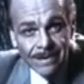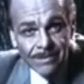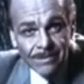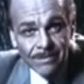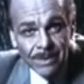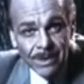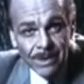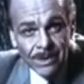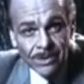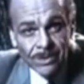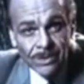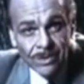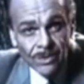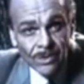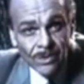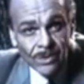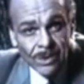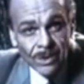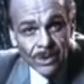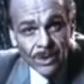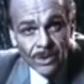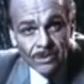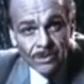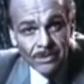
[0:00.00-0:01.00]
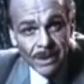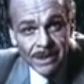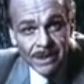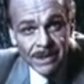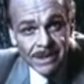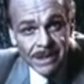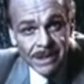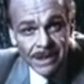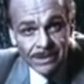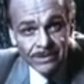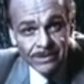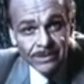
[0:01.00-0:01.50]
I've been through it all
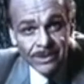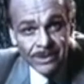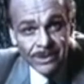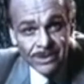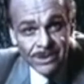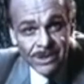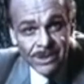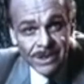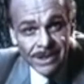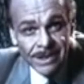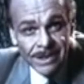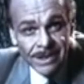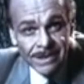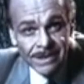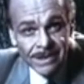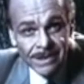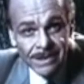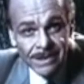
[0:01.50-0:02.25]
myself, you see.